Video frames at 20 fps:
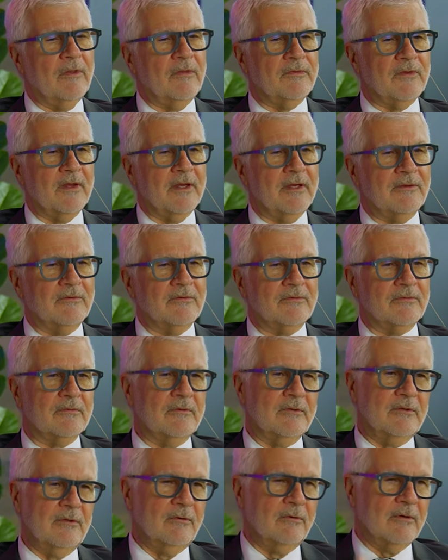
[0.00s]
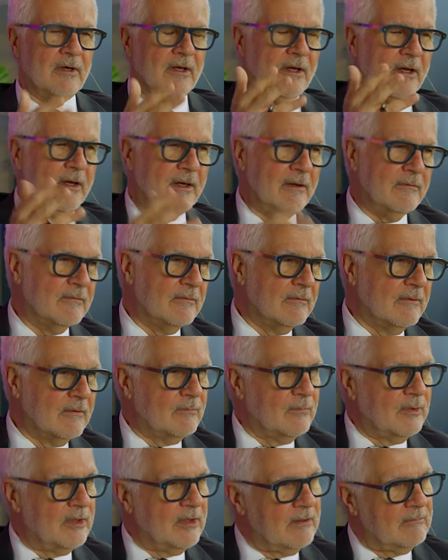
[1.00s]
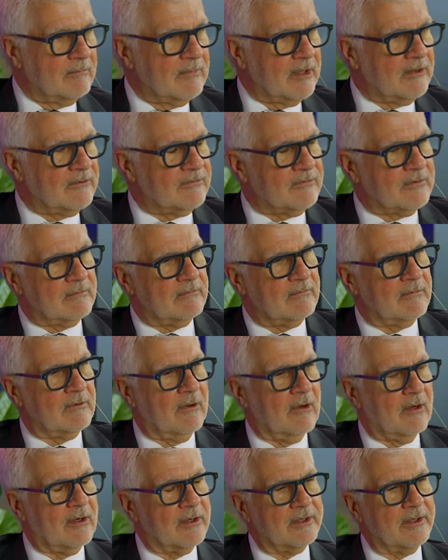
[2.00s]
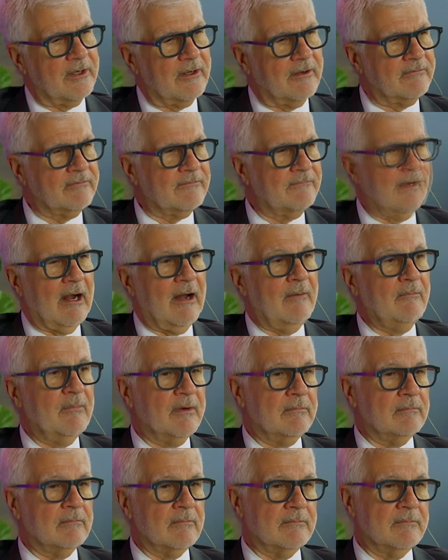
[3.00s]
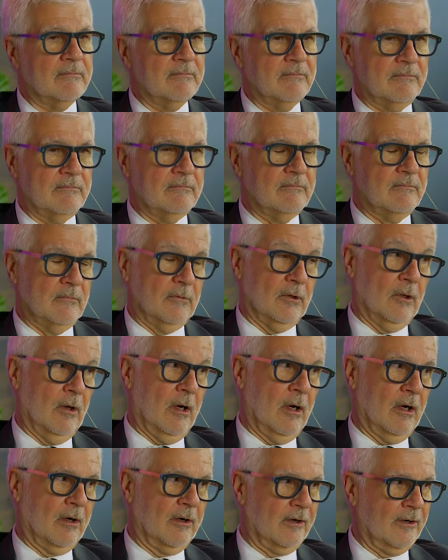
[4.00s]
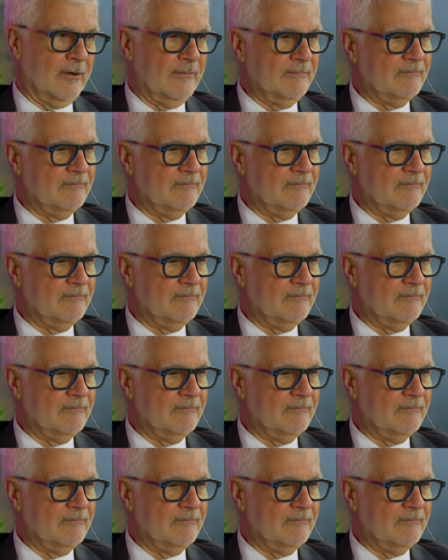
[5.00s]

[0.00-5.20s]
of the things you and I have been in medicine long enough, I've been longer,